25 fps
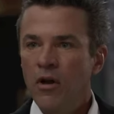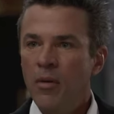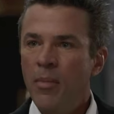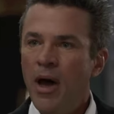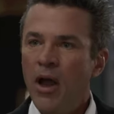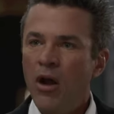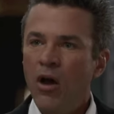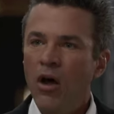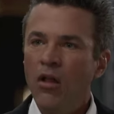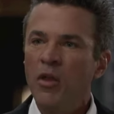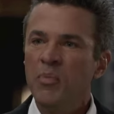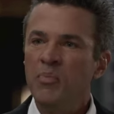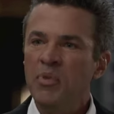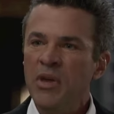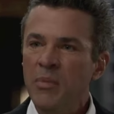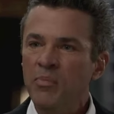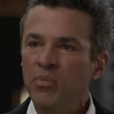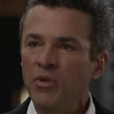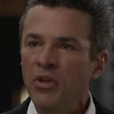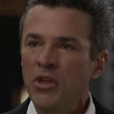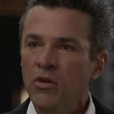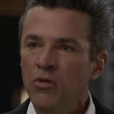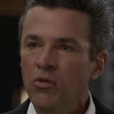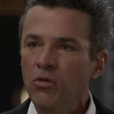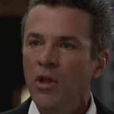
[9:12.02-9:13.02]
What about all the
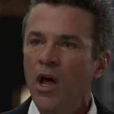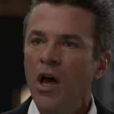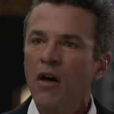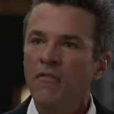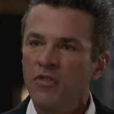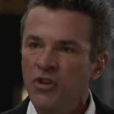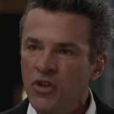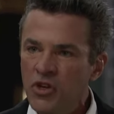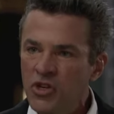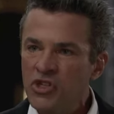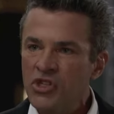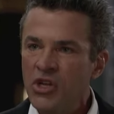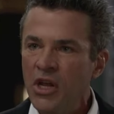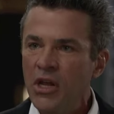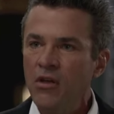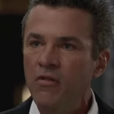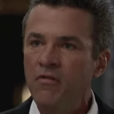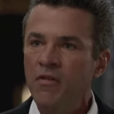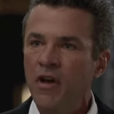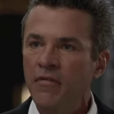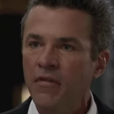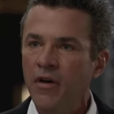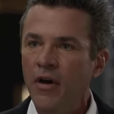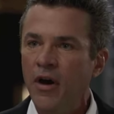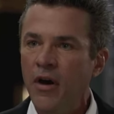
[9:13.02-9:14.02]
people you love? Would you say
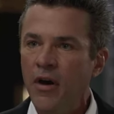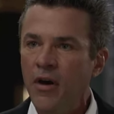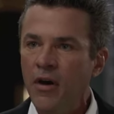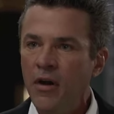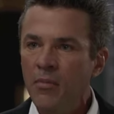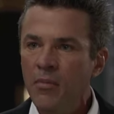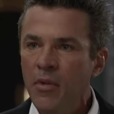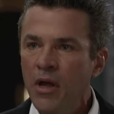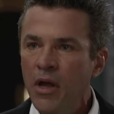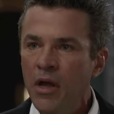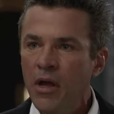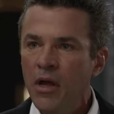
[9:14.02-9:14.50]
you've ever heard of?